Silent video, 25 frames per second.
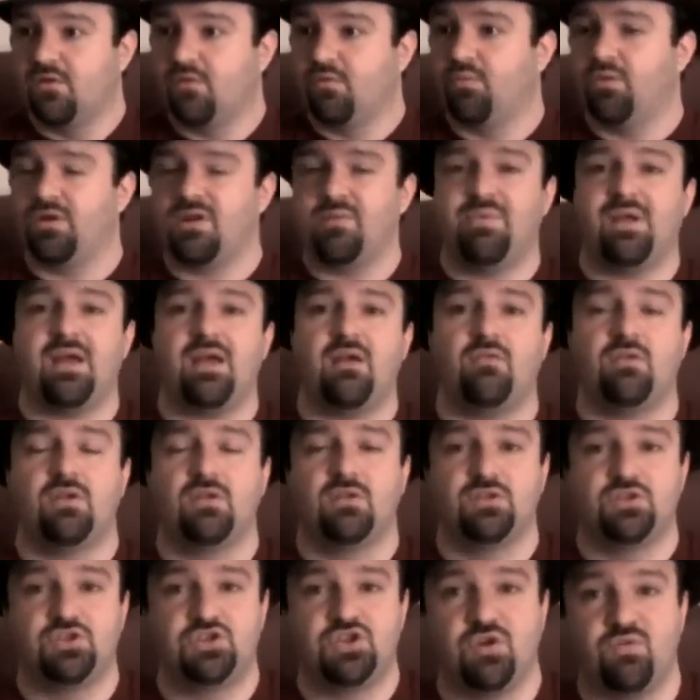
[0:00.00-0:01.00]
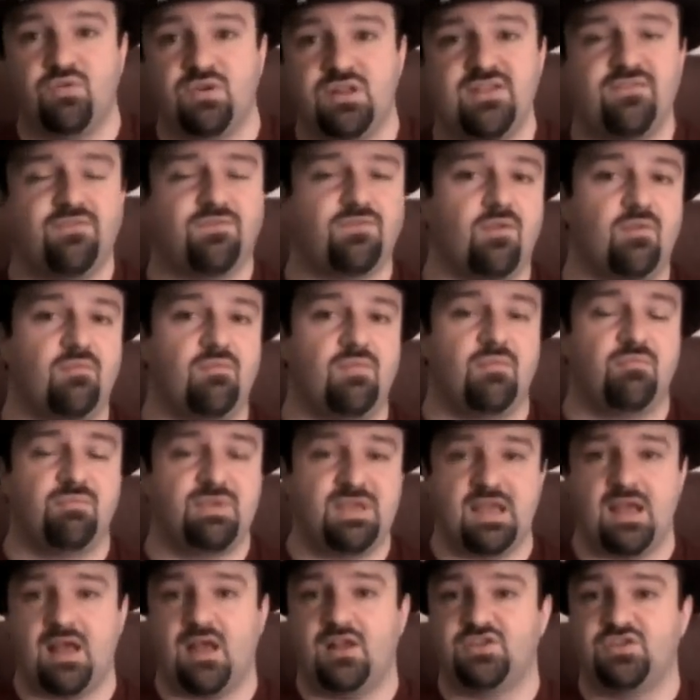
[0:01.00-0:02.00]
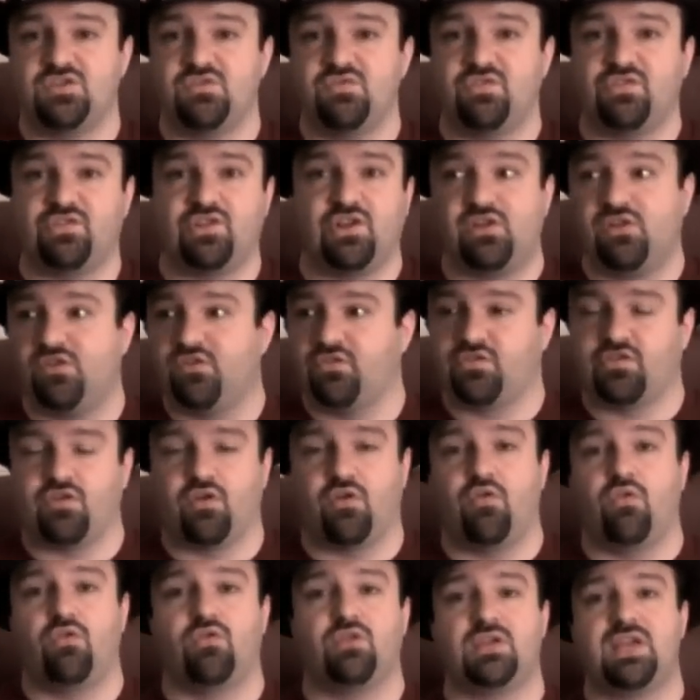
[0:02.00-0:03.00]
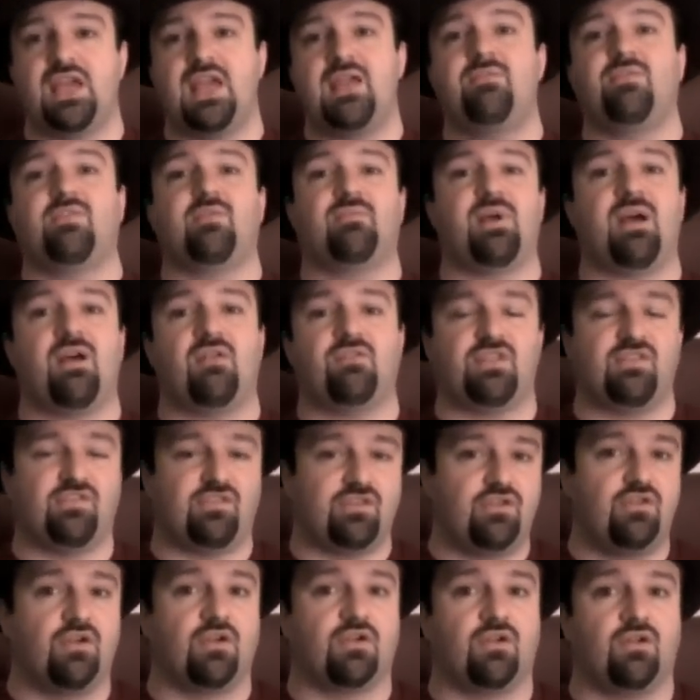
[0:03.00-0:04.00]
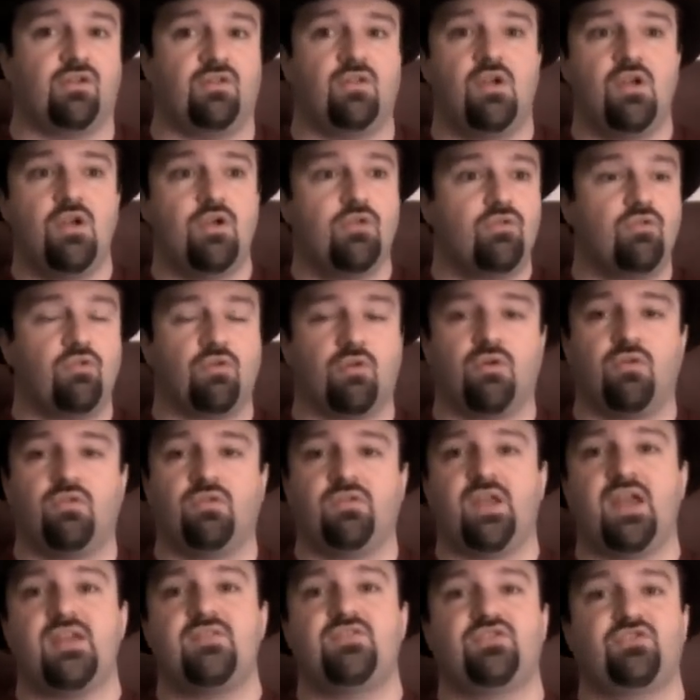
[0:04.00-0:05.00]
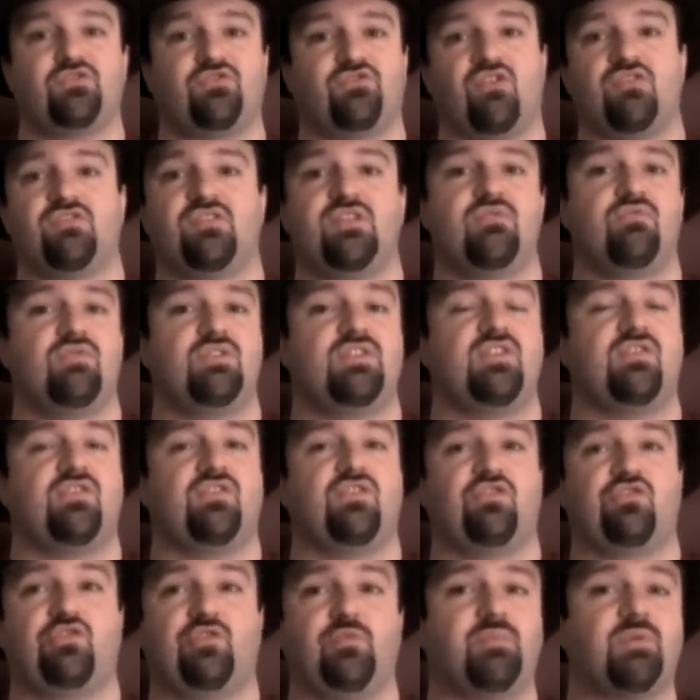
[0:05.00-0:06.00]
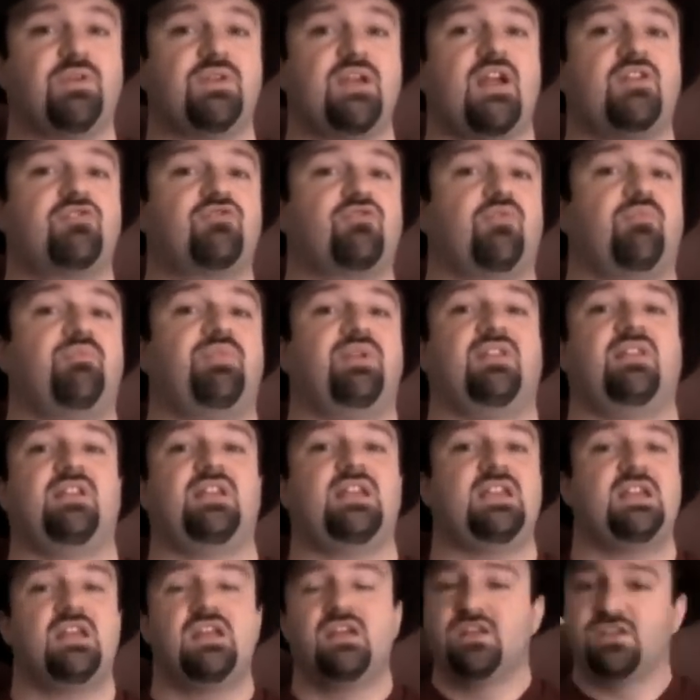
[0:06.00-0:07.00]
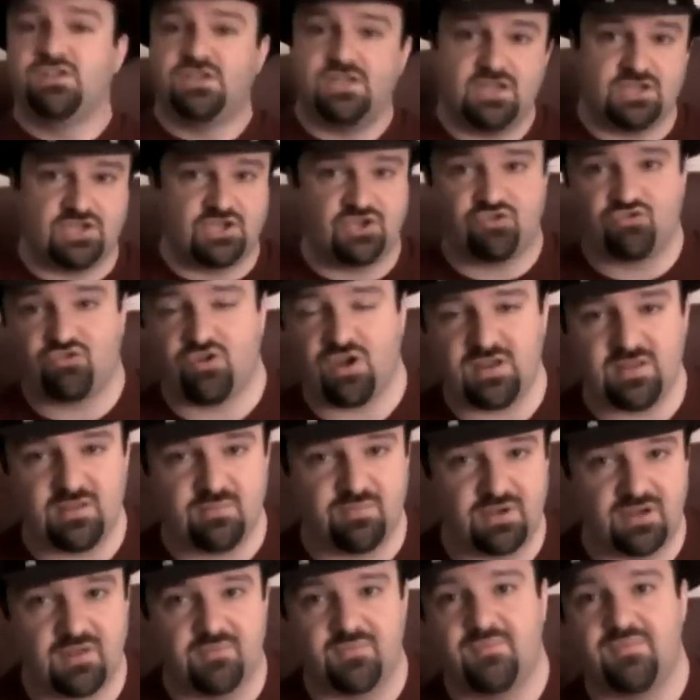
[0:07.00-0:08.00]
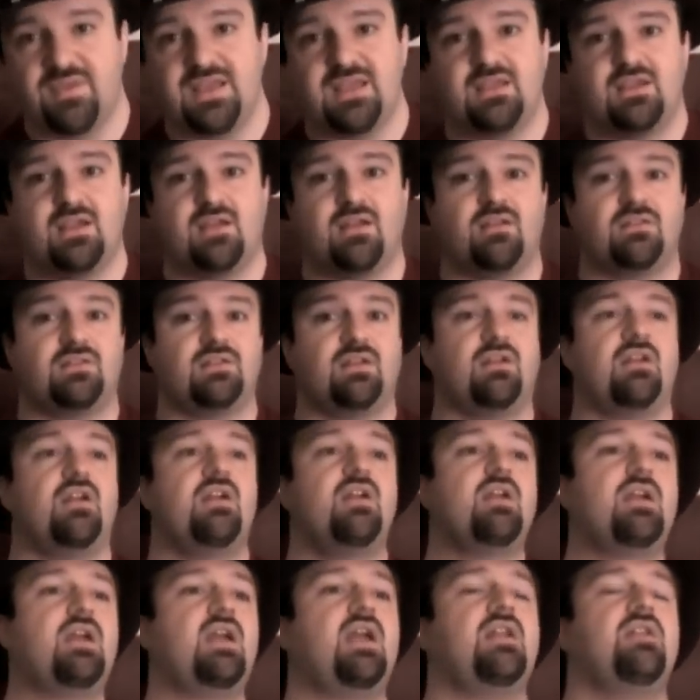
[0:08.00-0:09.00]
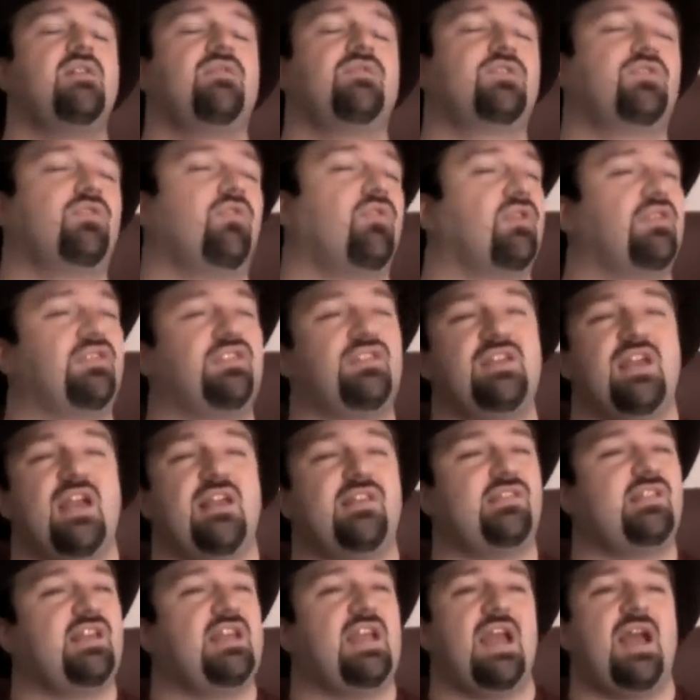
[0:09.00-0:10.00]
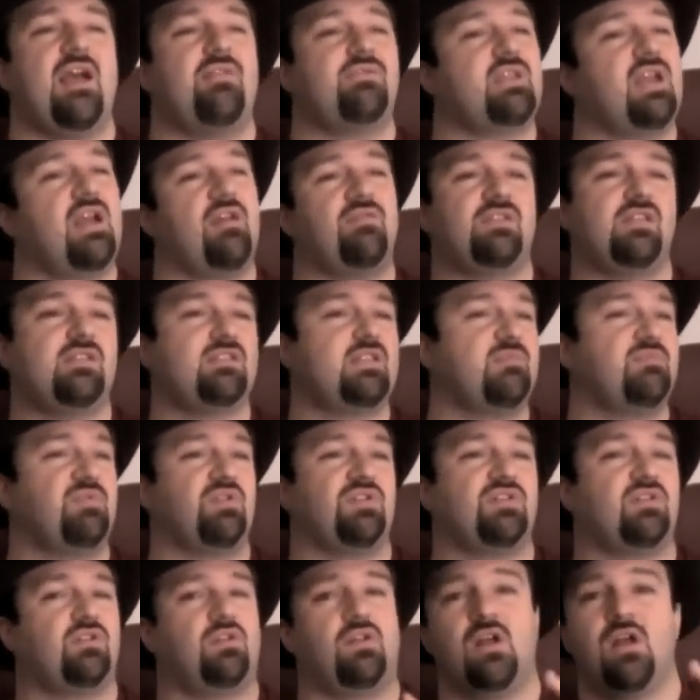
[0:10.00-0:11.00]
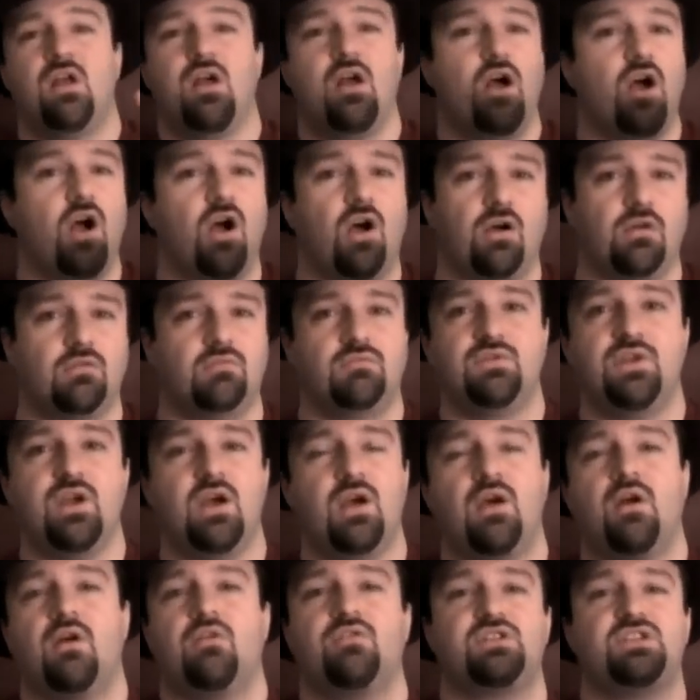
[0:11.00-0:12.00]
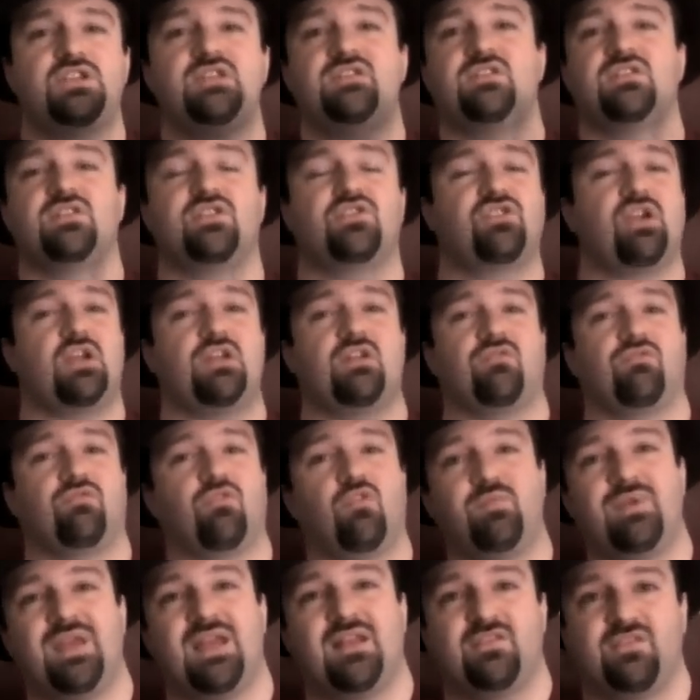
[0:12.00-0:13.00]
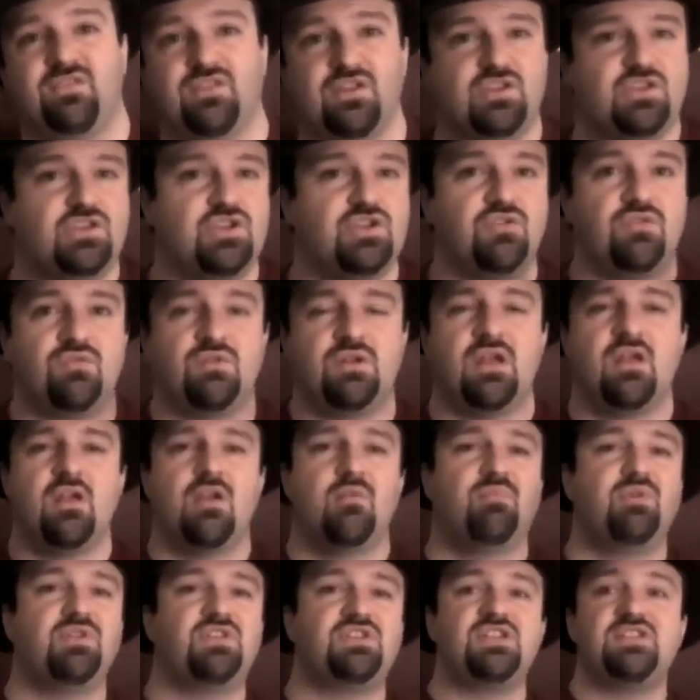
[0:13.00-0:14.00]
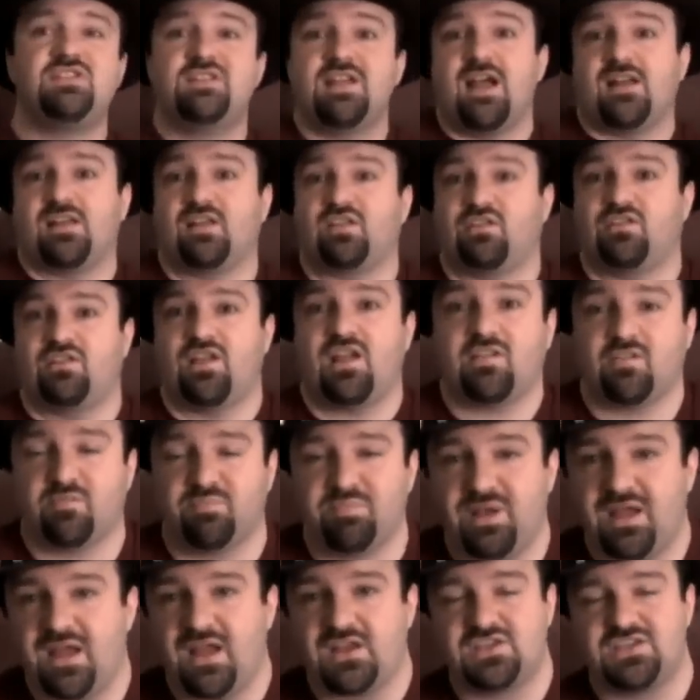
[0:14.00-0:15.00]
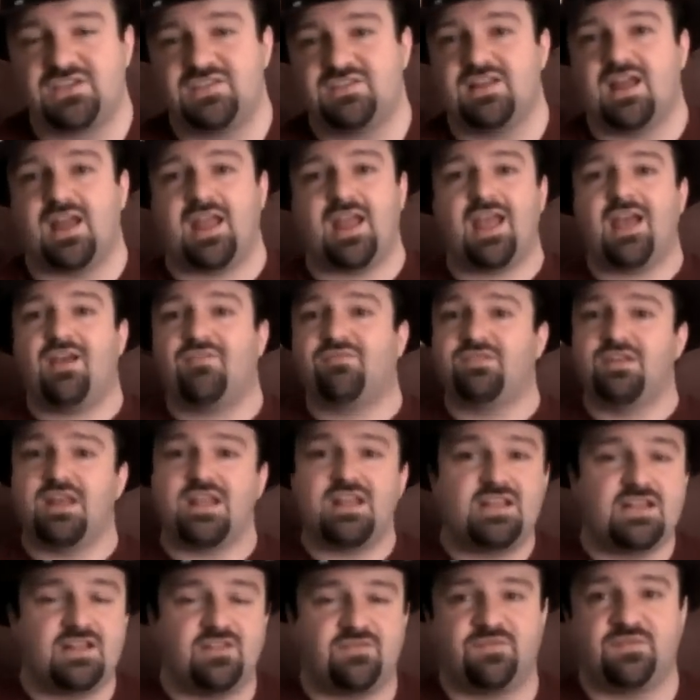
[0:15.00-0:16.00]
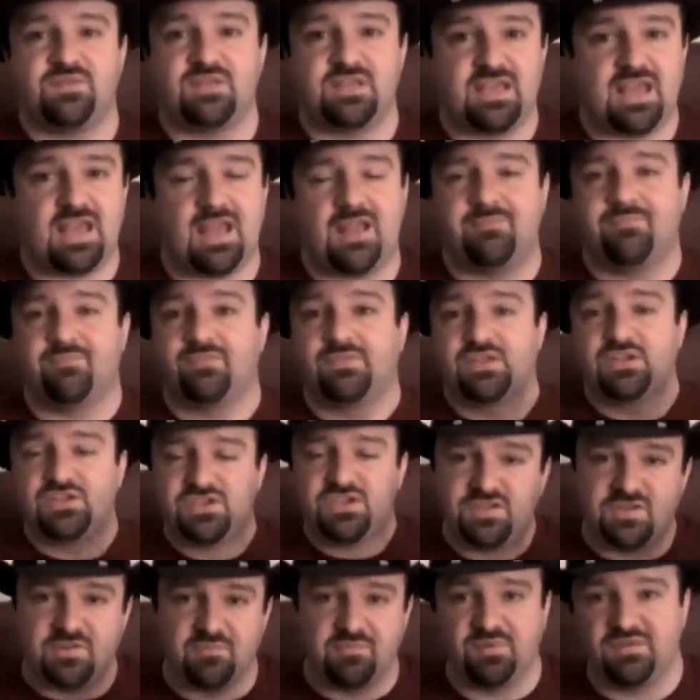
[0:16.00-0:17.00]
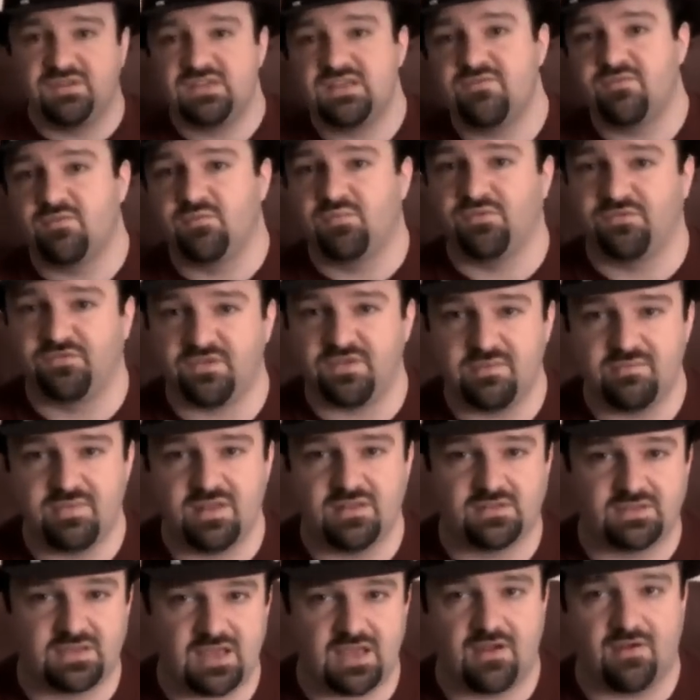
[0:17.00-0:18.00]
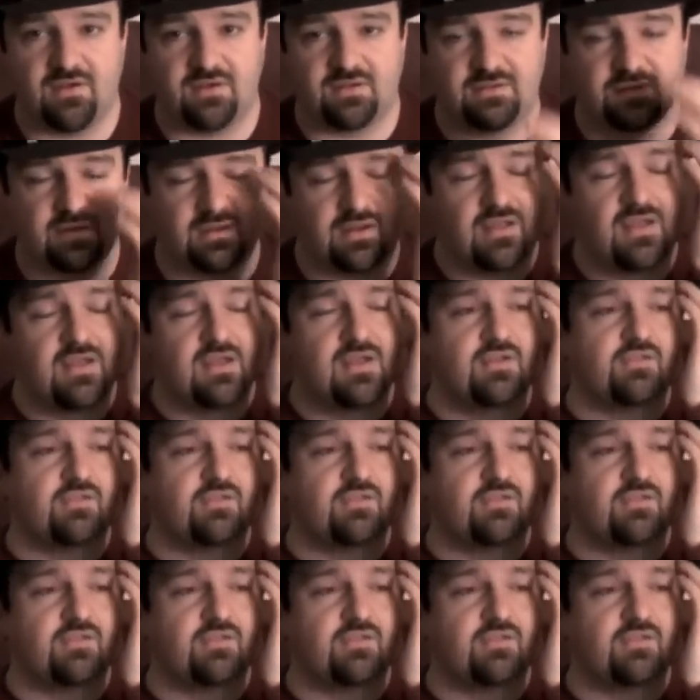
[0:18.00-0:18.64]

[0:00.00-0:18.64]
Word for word: Or what about Jodie from Beyond Two Souls? The whole game's about this girl who her whole life struggling with this supernatural ability. She gets trained to become a main character. And of course, yes, they have to have the typical, oh no, she's going to try to romance the dude, but she's not a sex pot. She's not half naked for the game. She's a believable female character.